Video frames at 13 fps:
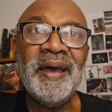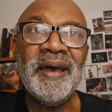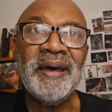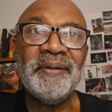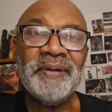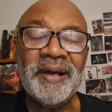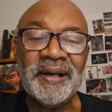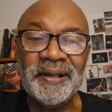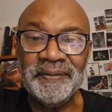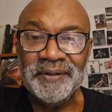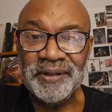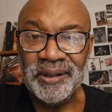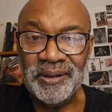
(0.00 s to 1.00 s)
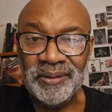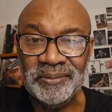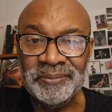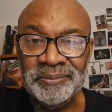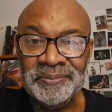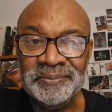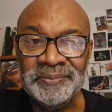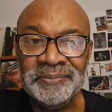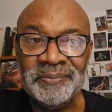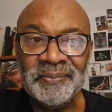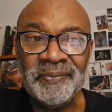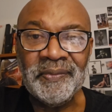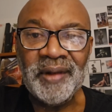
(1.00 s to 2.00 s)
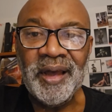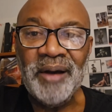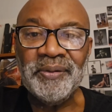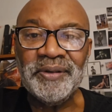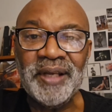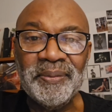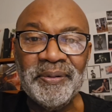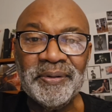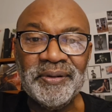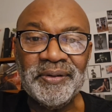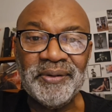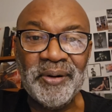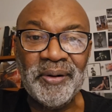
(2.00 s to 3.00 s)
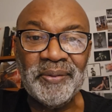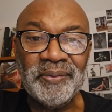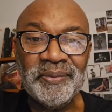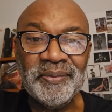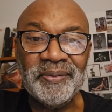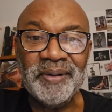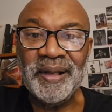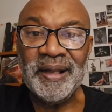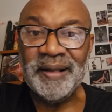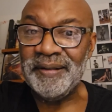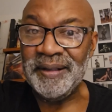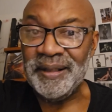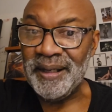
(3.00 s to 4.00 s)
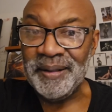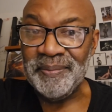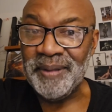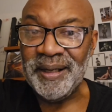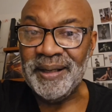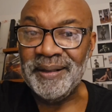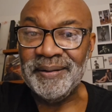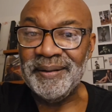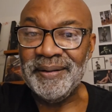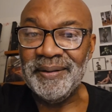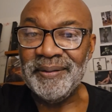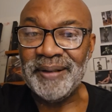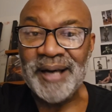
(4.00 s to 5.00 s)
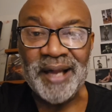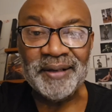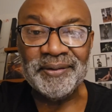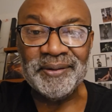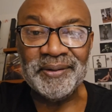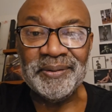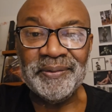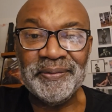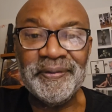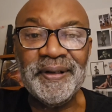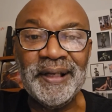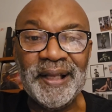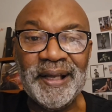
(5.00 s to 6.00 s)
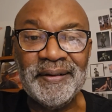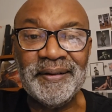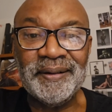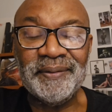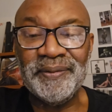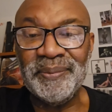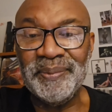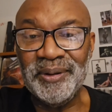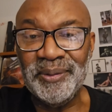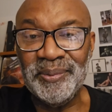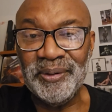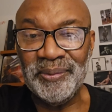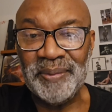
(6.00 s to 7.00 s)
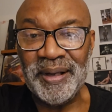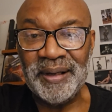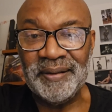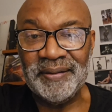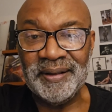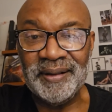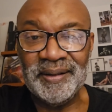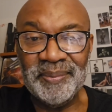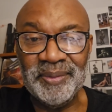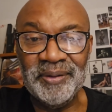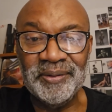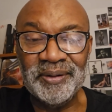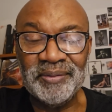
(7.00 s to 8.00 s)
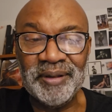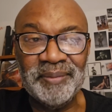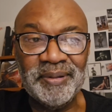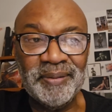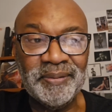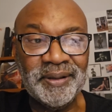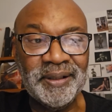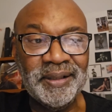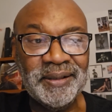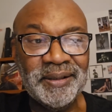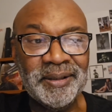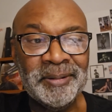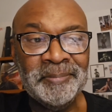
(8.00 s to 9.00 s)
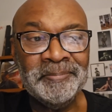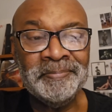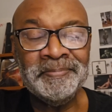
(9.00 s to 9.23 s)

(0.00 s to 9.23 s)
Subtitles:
and Radcliffe Joe, I was able to start, as a young man, a college student, freelancing for Billboard magazine, the music trade publication.